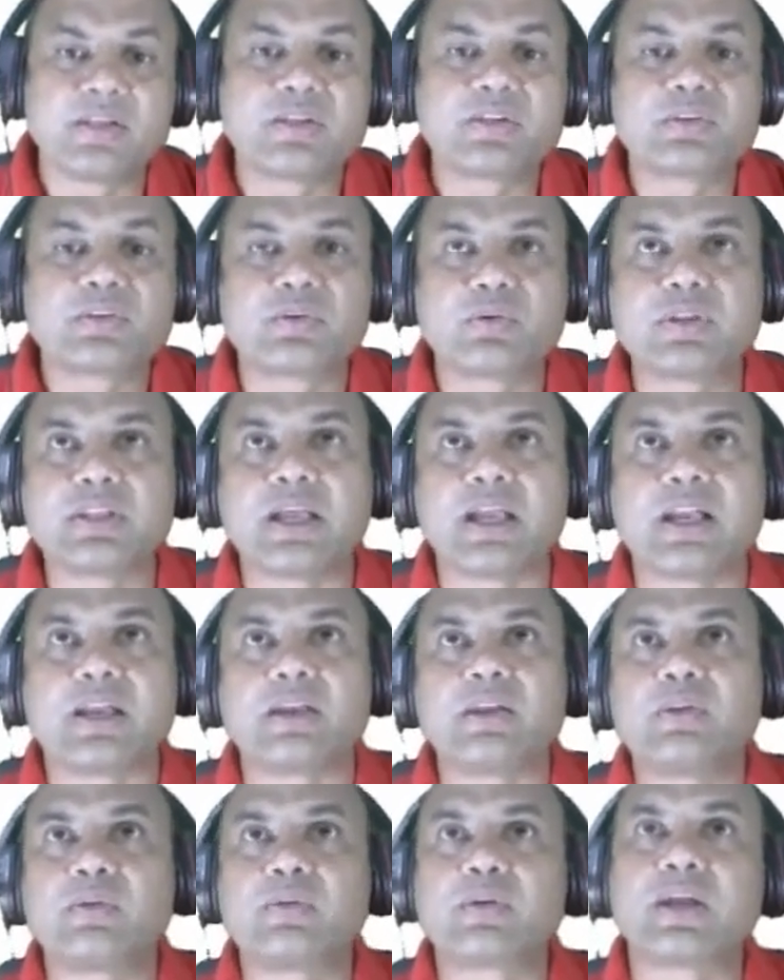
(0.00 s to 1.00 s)
so that
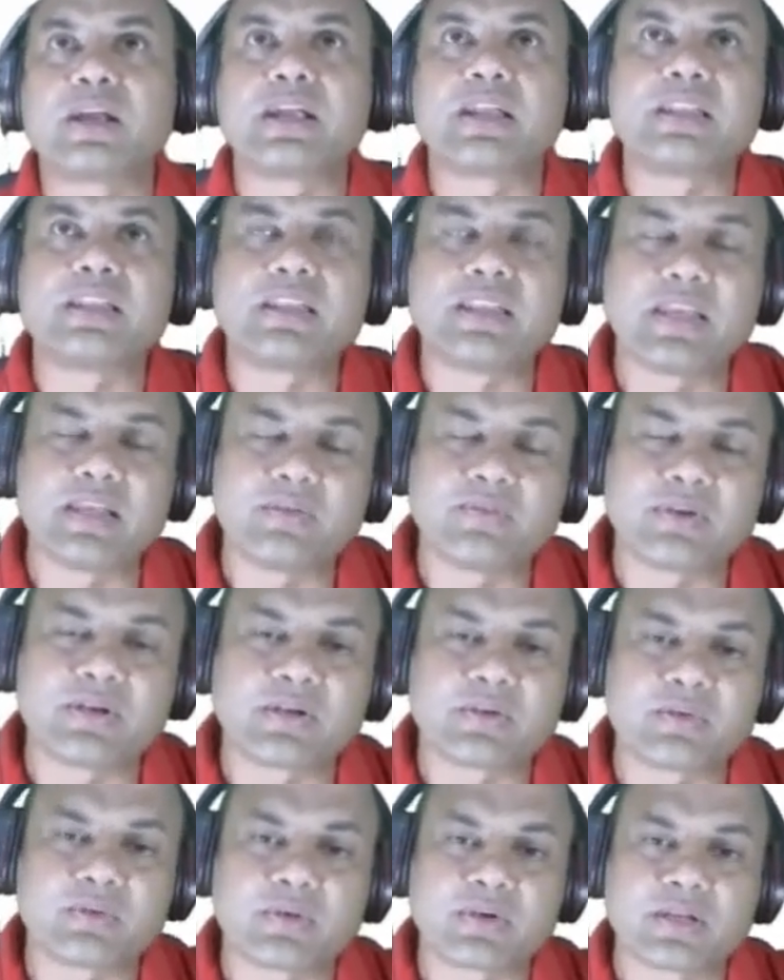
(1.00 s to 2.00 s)
you get an
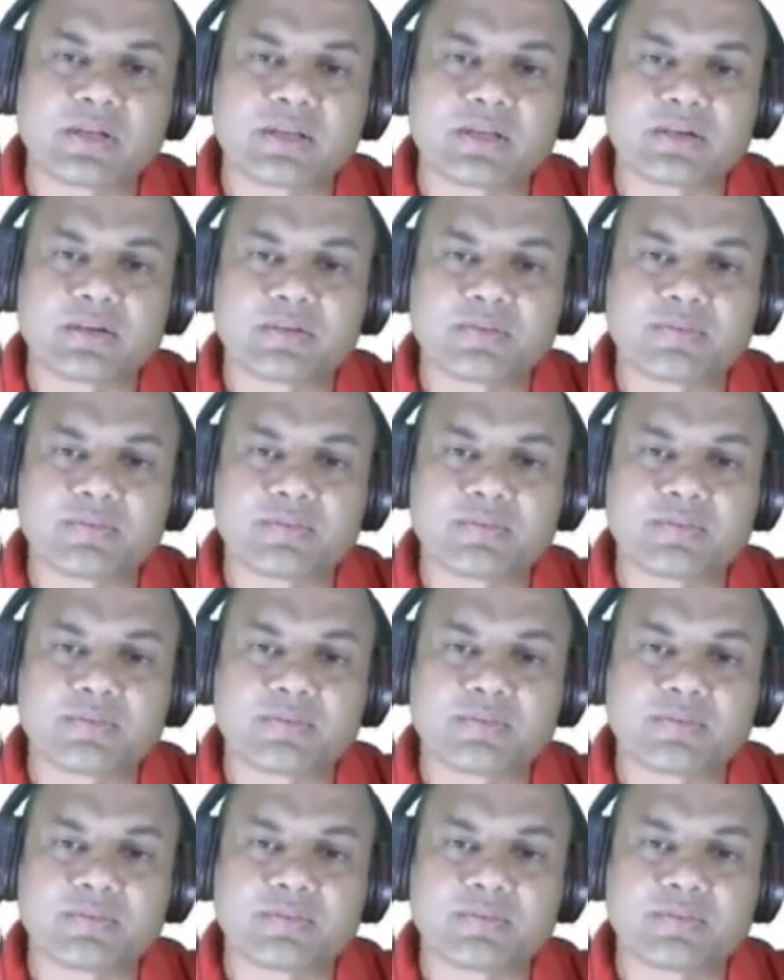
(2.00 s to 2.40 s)
event over here,